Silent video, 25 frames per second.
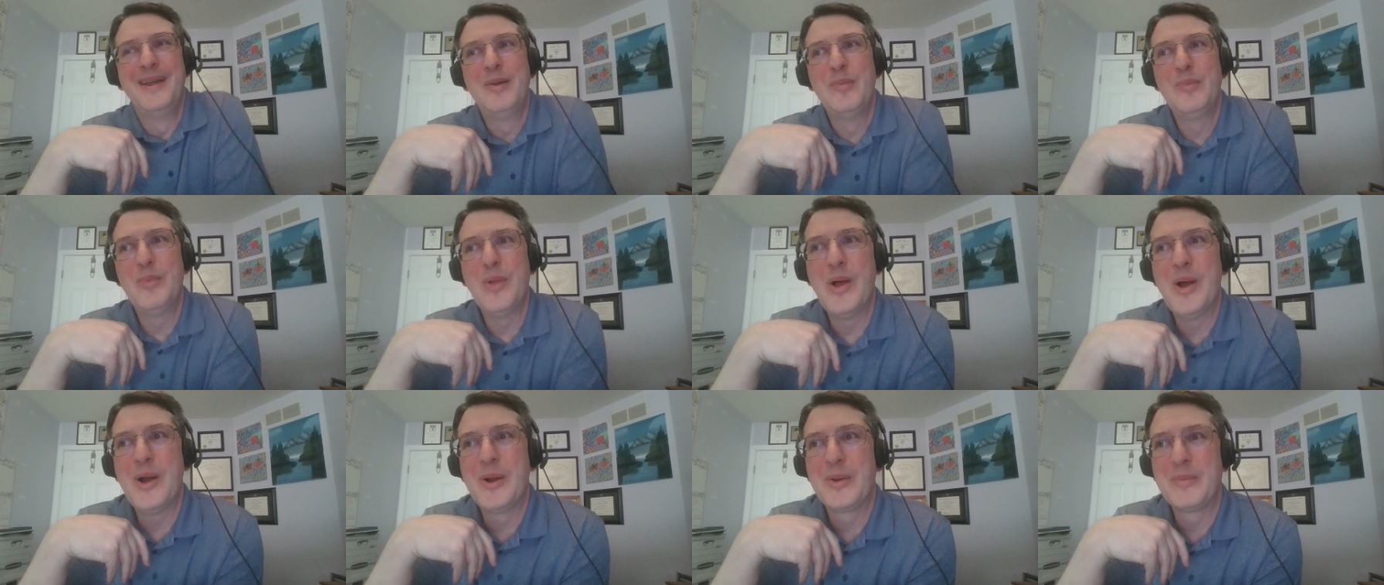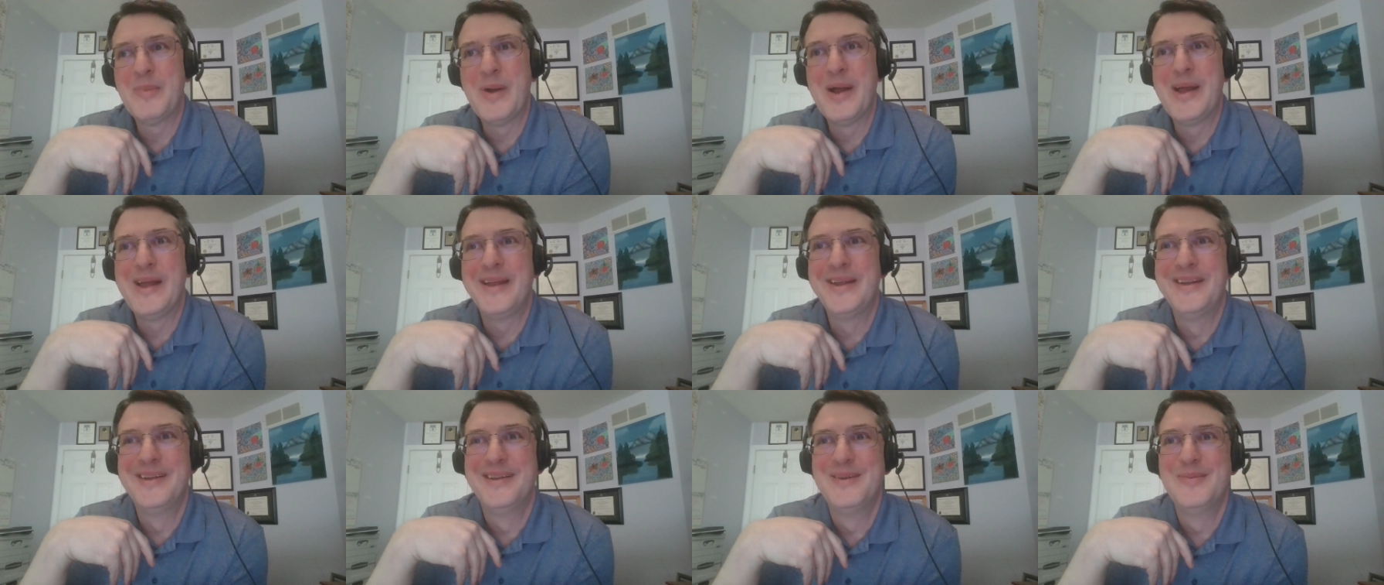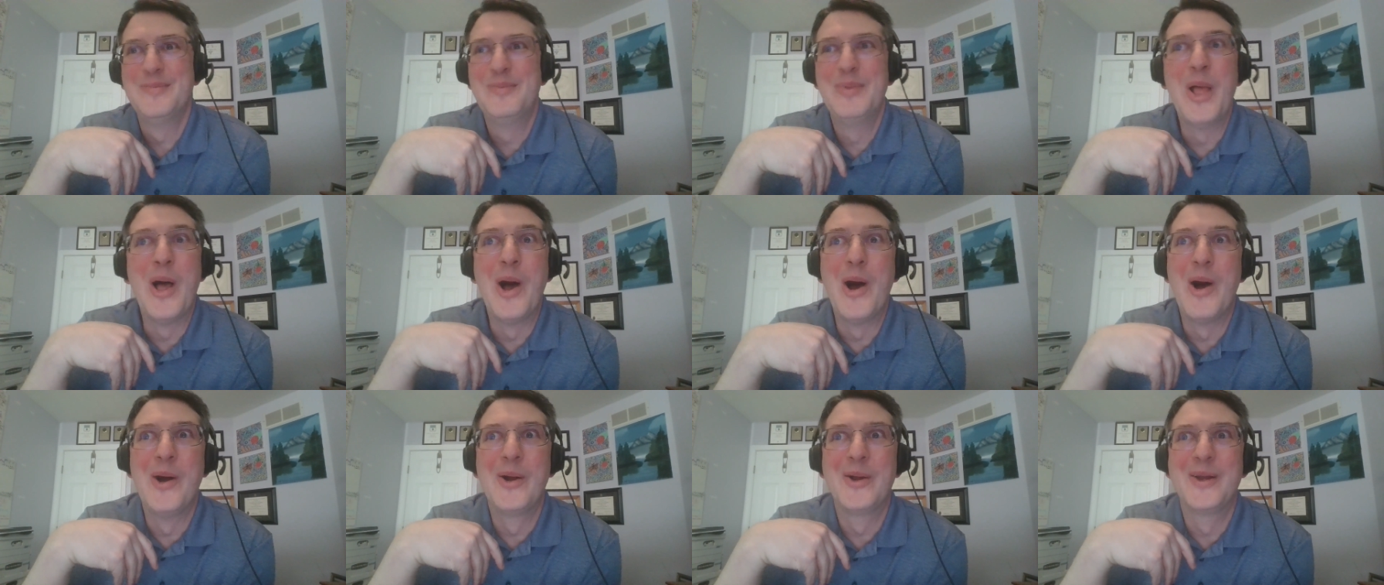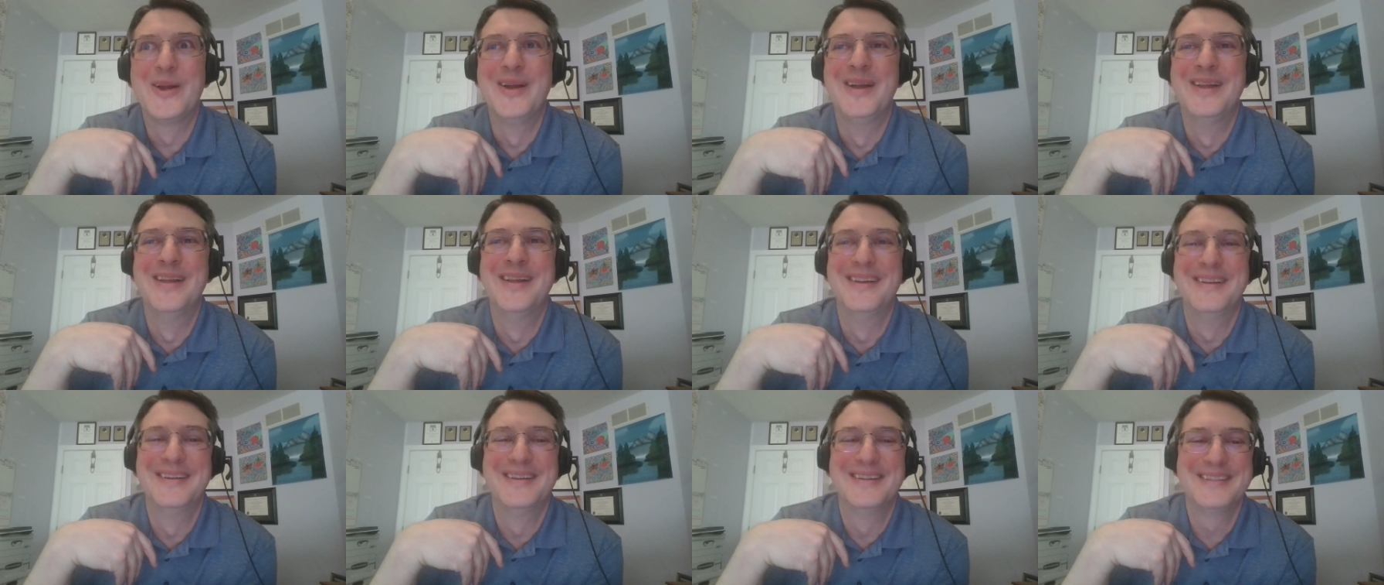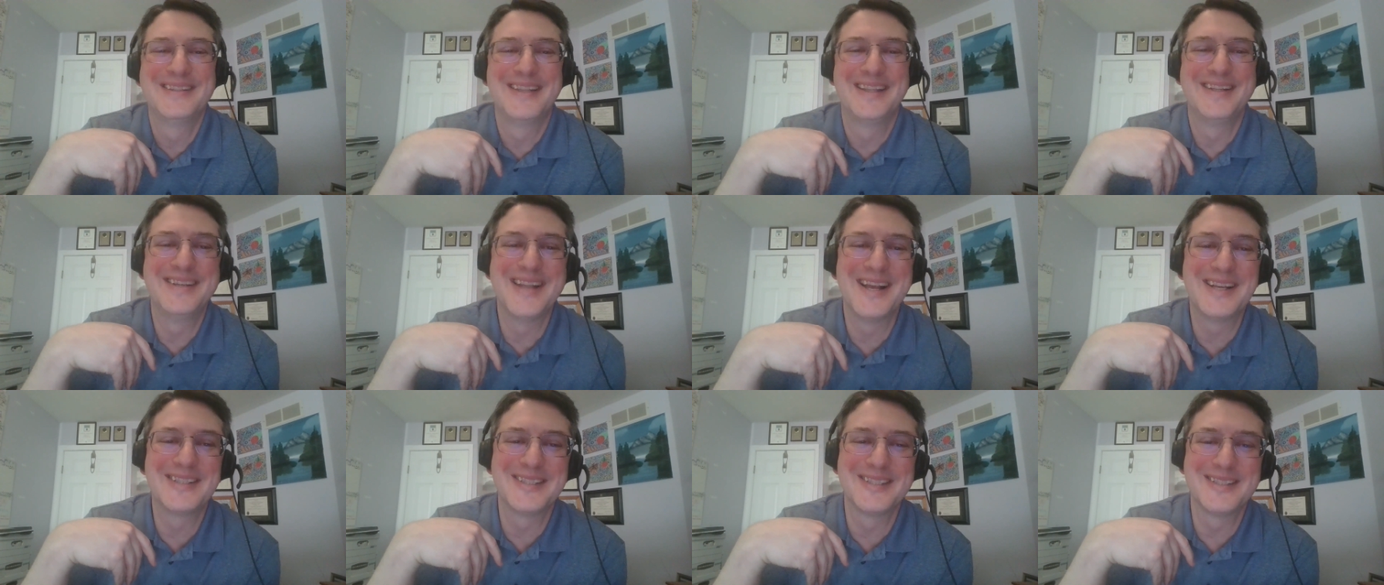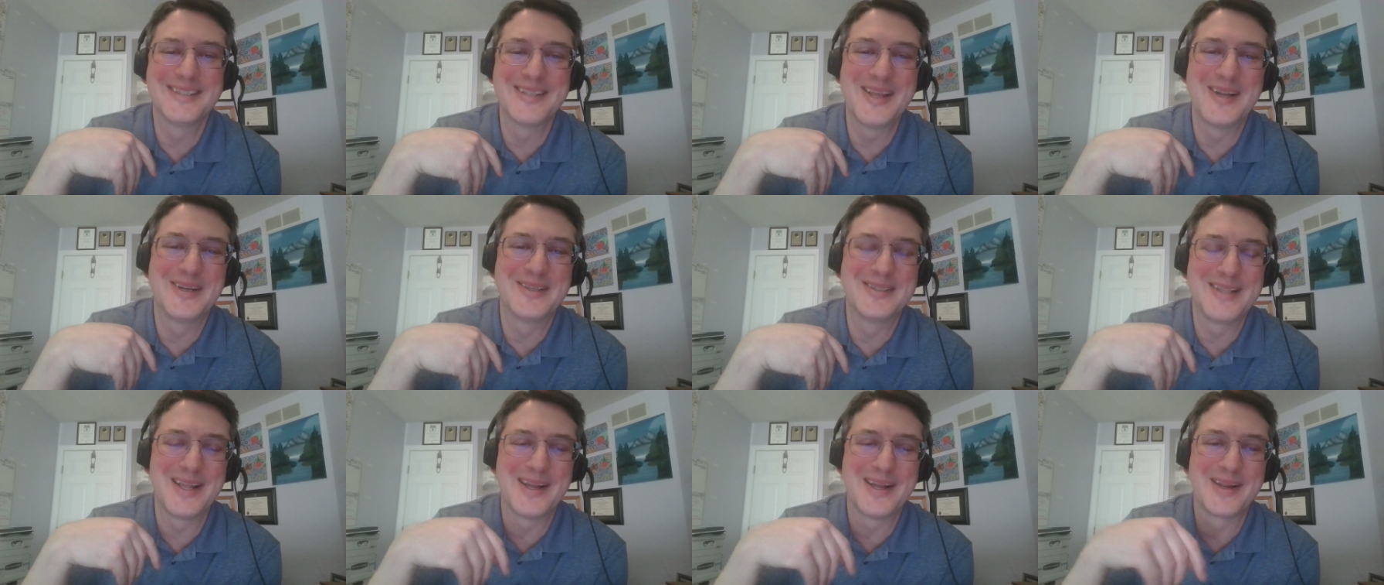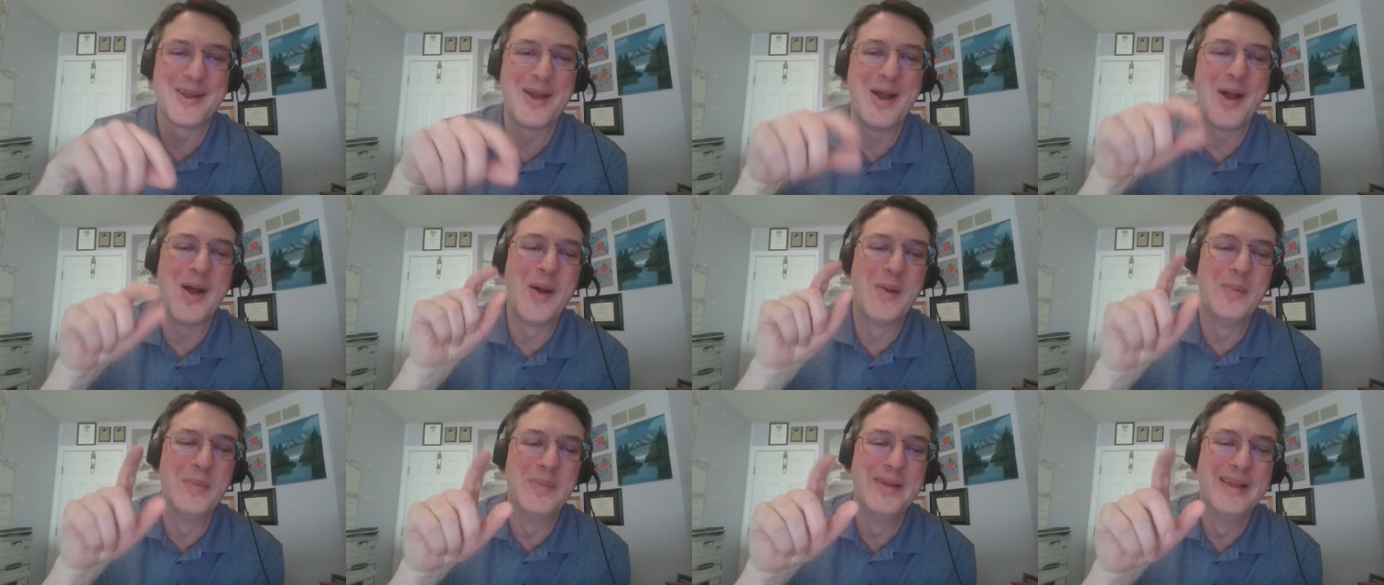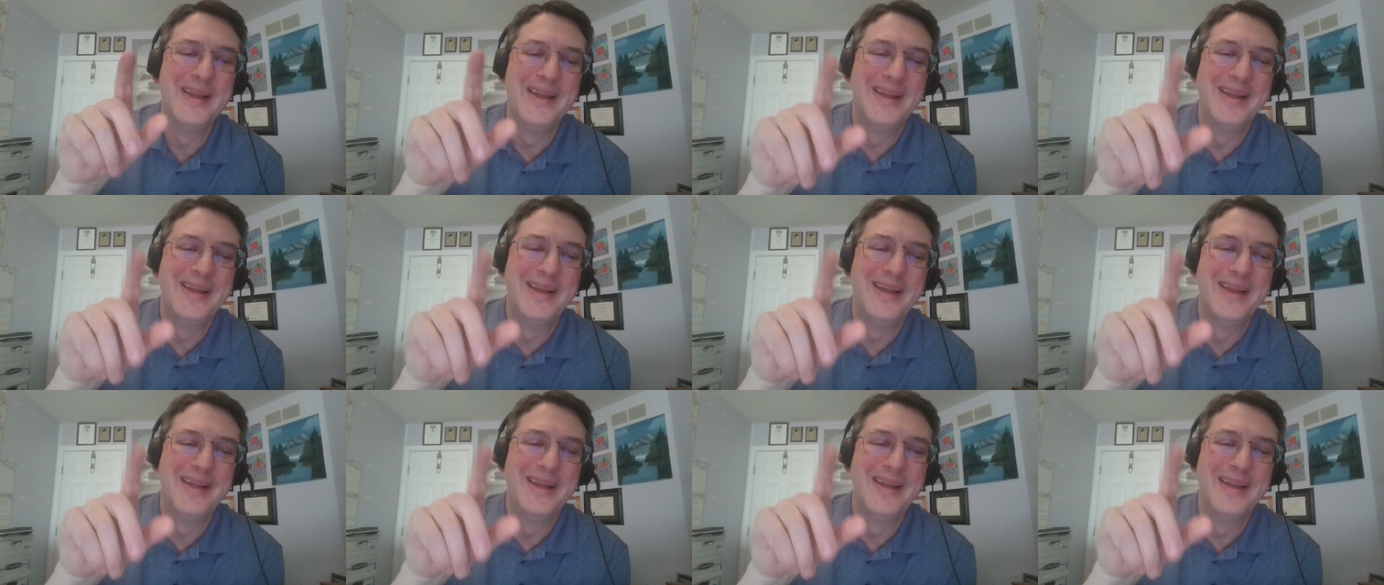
blog, my blog, nexus letters dot com.